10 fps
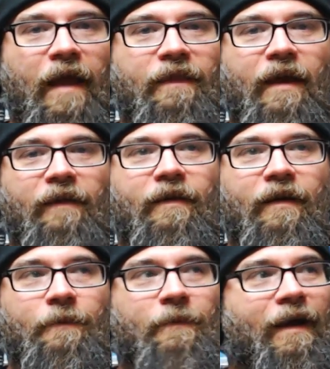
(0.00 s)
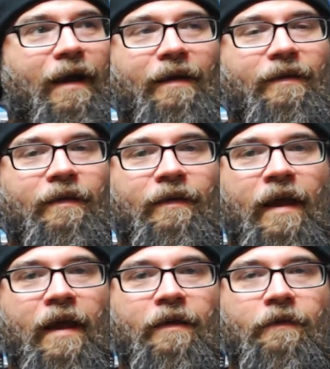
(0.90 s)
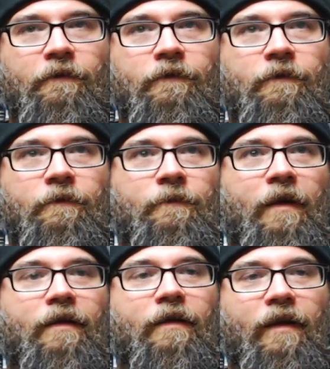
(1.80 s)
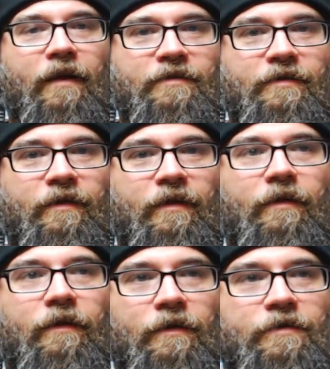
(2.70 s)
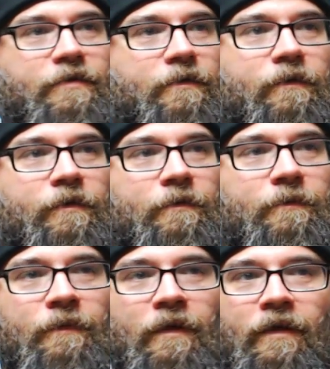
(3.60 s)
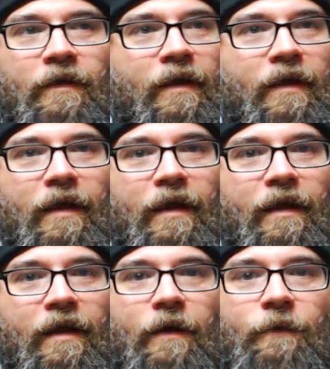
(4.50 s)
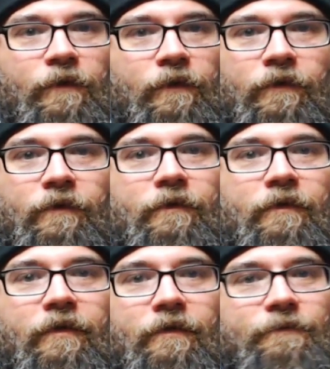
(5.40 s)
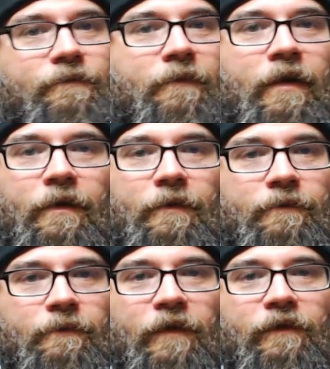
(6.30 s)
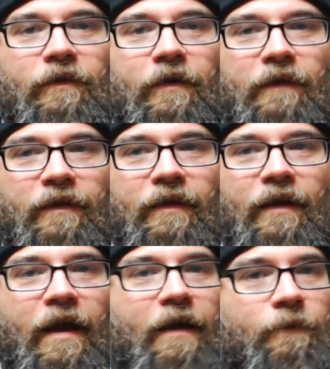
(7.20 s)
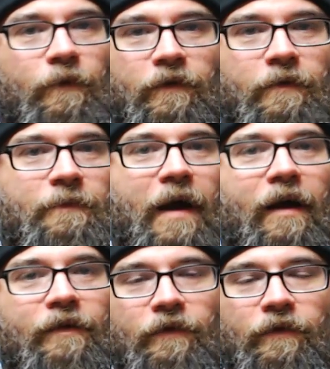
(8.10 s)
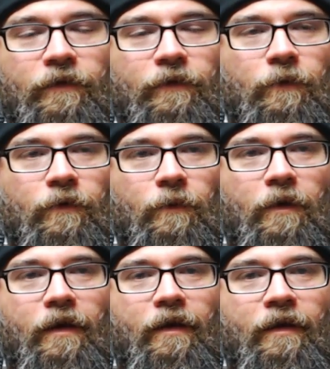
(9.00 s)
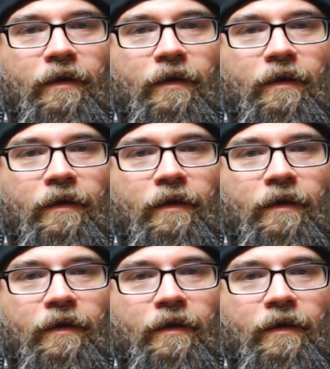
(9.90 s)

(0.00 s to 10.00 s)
at that time, I didn't have my collection in the laundry room, and I was, you know, what stuff I did have was in boxes stored away.